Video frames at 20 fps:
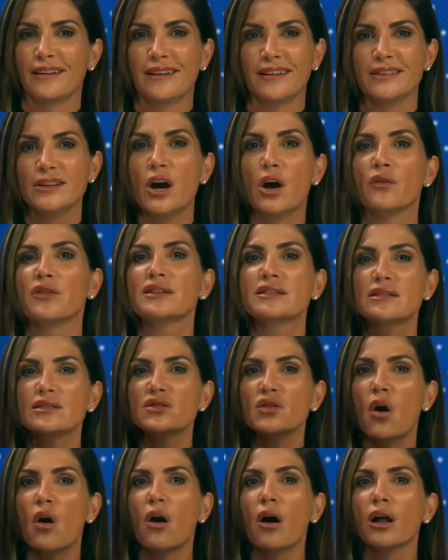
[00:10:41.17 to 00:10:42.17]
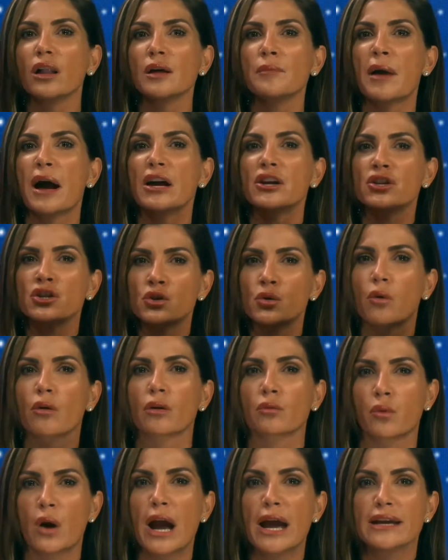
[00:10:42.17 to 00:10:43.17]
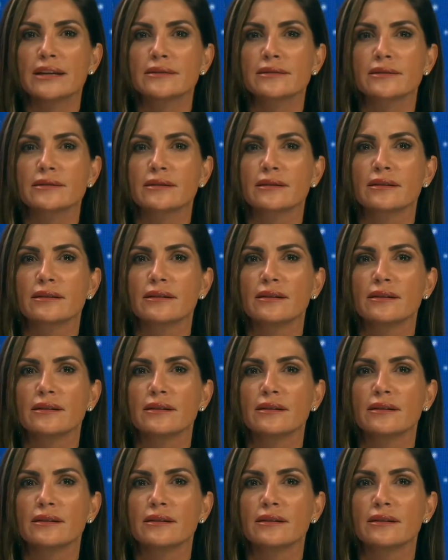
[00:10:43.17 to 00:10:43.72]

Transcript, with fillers: No, this is all about your rights.